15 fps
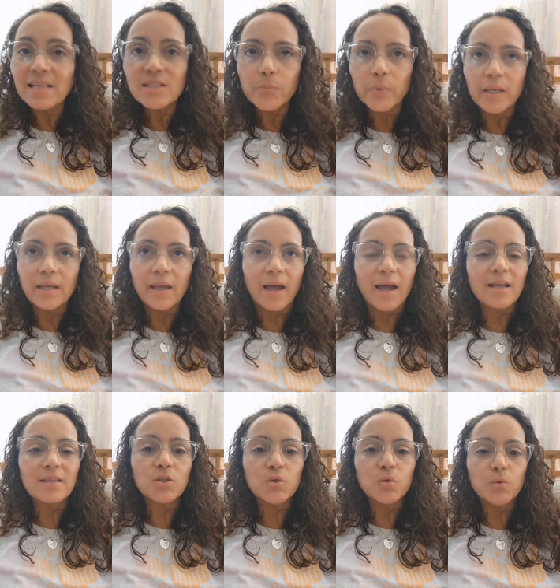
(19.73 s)
last week I
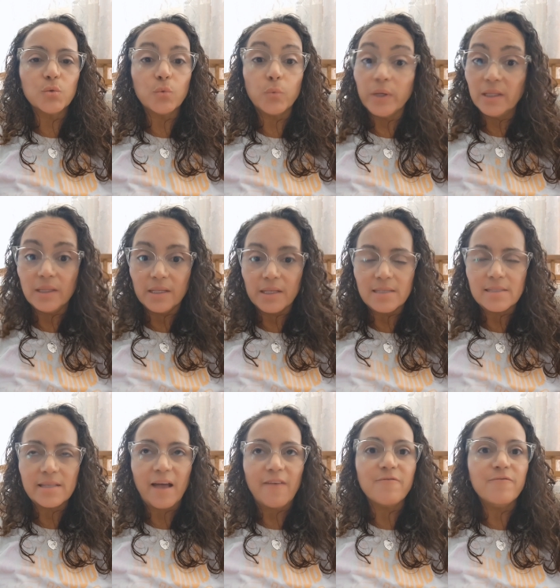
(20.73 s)
had to
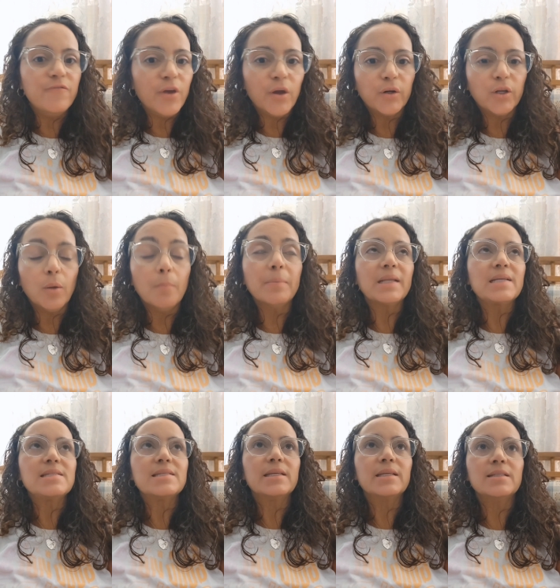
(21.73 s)
witness a very
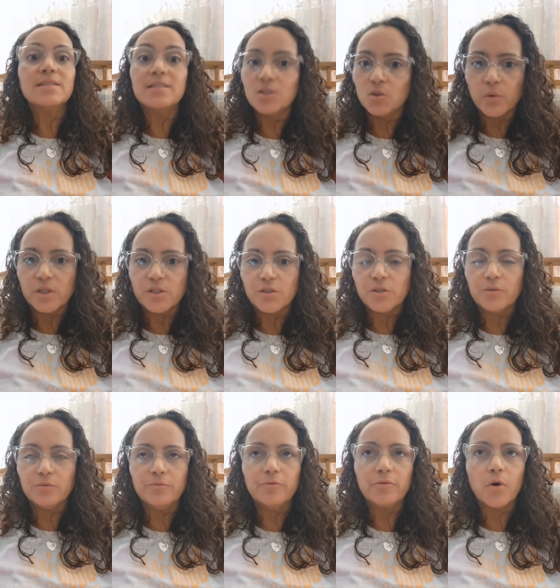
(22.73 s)
unpleasant
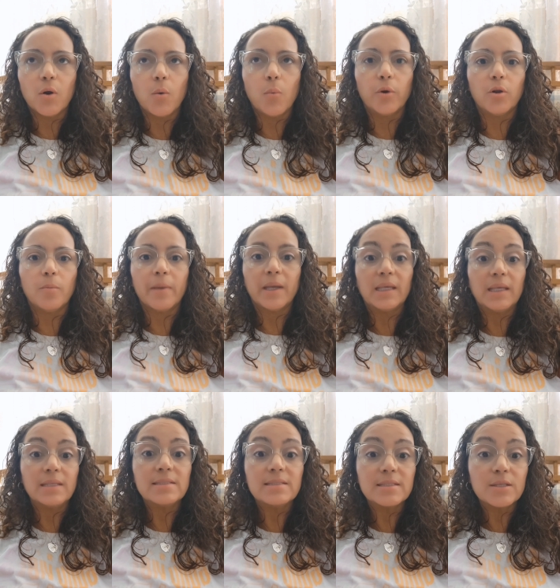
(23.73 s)
situation from one of my
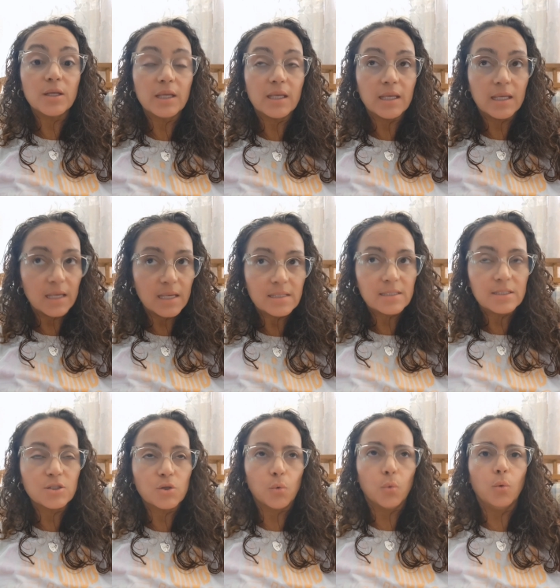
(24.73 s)

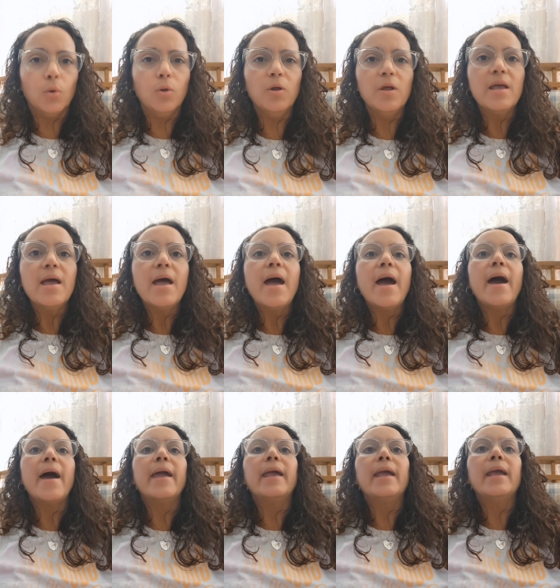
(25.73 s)
kids' school.
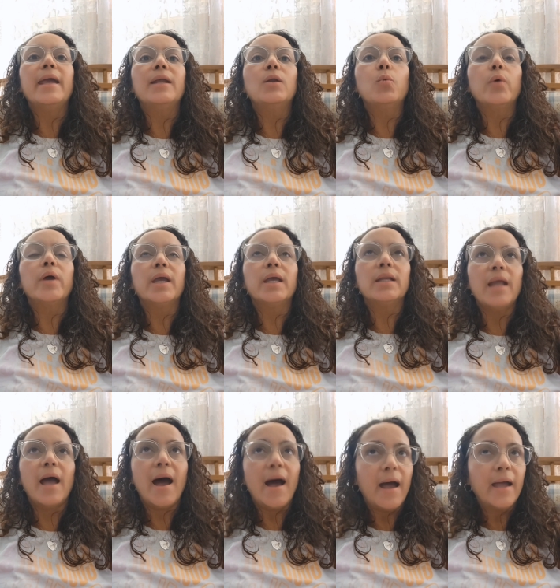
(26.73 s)
And
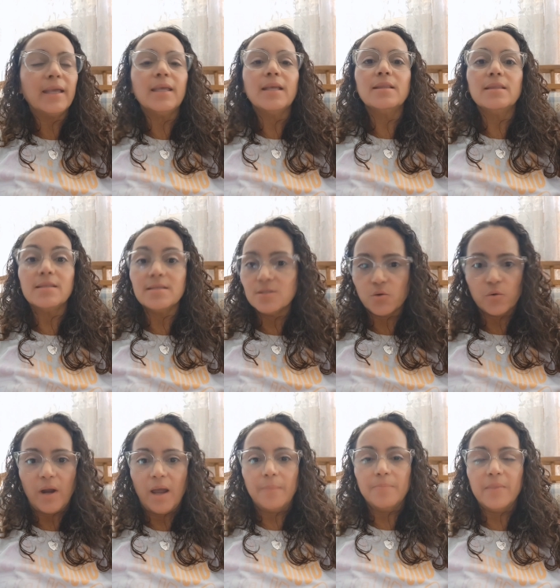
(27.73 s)
when I can
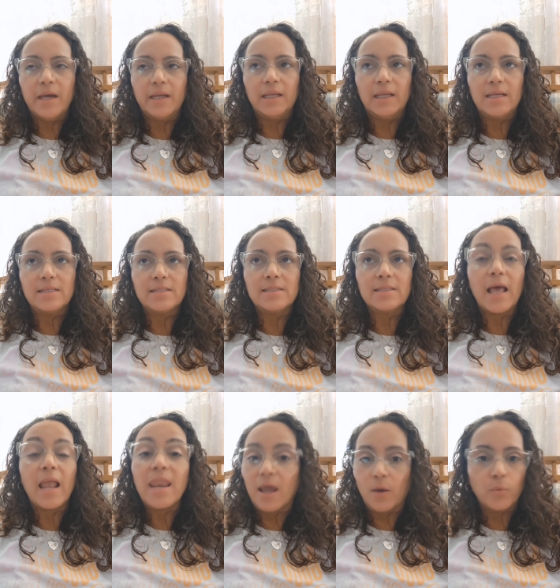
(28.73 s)
describe that is
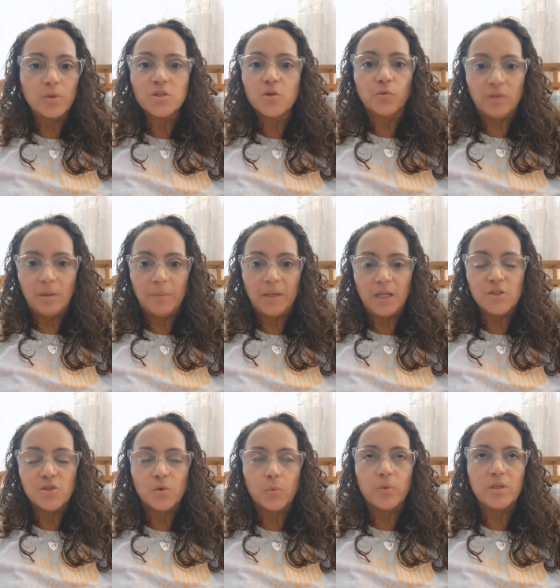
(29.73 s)
language
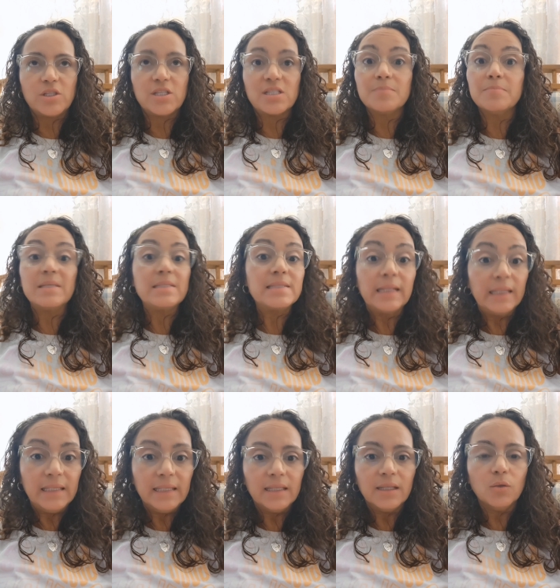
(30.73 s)
contamination, which is
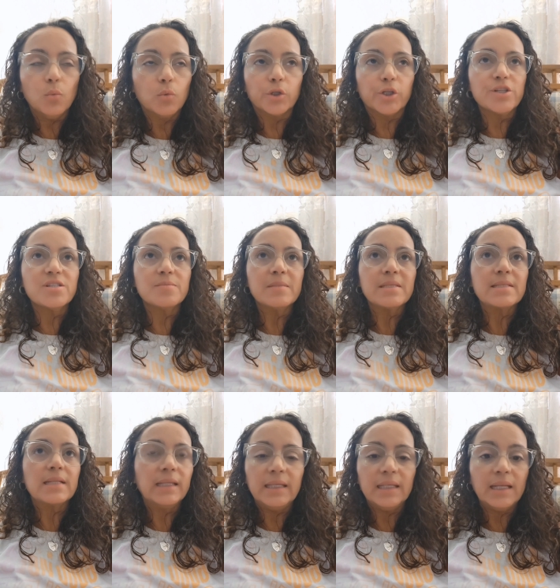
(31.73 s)
misleading words,
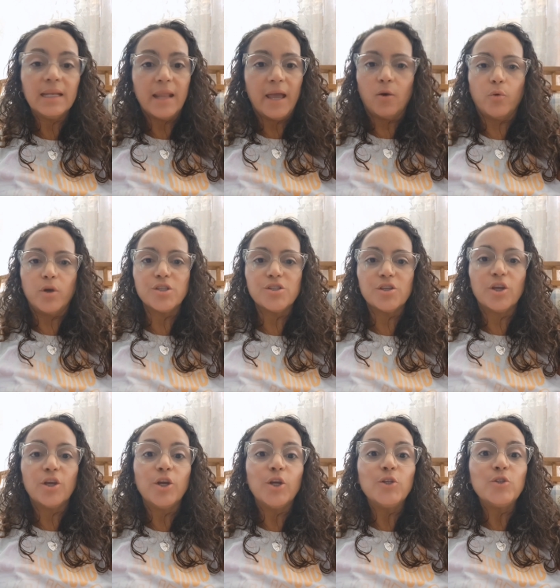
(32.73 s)
misleading language